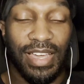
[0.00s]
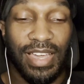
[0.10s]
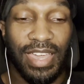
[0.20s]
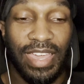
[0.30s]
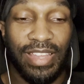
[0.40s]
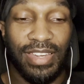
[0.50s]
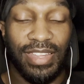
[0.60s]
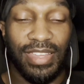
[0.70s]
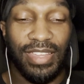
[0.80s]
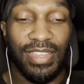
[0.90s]
And
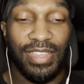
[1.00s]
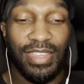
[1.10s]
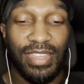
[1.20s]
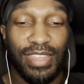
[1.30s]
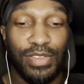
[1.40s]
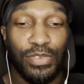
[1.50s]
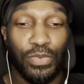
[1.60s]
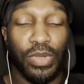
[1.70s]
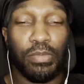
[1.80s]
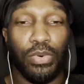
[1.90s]

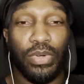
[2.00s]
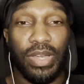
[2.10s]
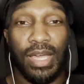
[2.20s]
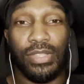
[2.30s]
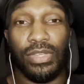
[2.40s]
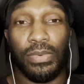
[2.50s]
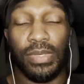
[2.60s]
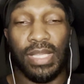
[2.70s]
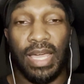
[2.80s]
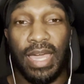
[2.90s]
what it boiled down to
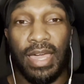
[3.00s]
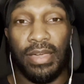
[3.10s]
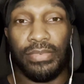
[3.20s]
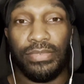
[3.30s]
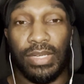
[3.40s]
was I have